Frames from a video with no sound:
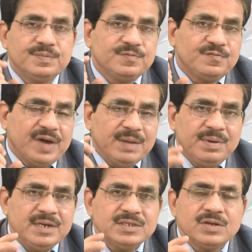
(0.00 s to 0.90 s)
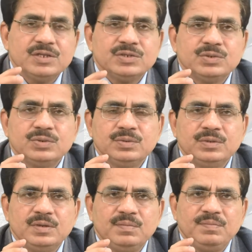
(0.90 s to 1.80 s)
Fibers also
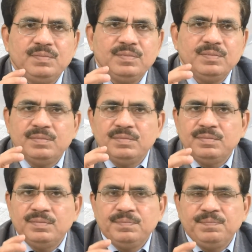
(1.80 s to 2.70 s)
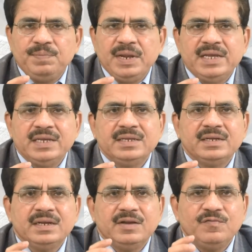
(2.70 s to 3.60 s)

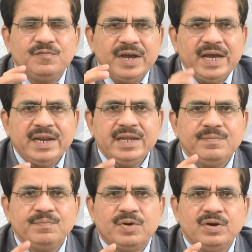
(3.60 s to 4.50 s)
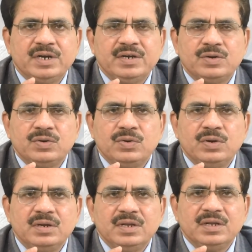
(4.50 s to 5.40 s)
play very important
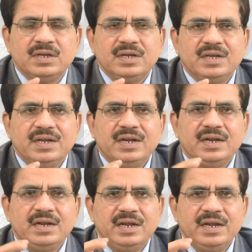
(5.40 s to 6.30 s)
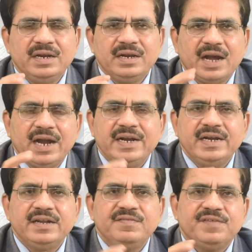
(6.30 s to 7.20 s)
role in
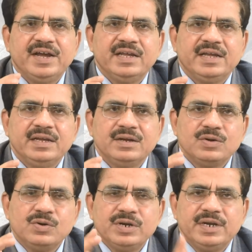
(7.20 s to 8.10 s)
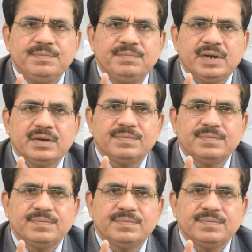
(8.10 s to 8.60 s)
identifying a good timber.